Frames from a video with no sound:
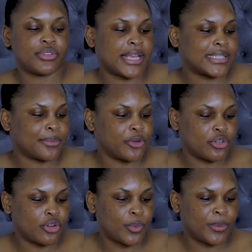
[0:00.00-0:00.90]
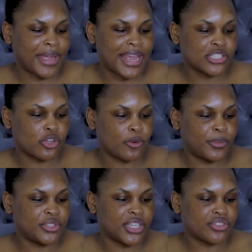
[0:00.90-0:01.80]
next I'm going to go in with my
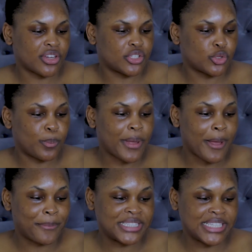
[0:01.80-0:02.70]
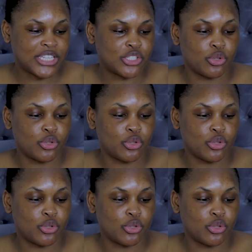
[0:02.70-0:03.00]
Ascorbyl Tetraisopalmitate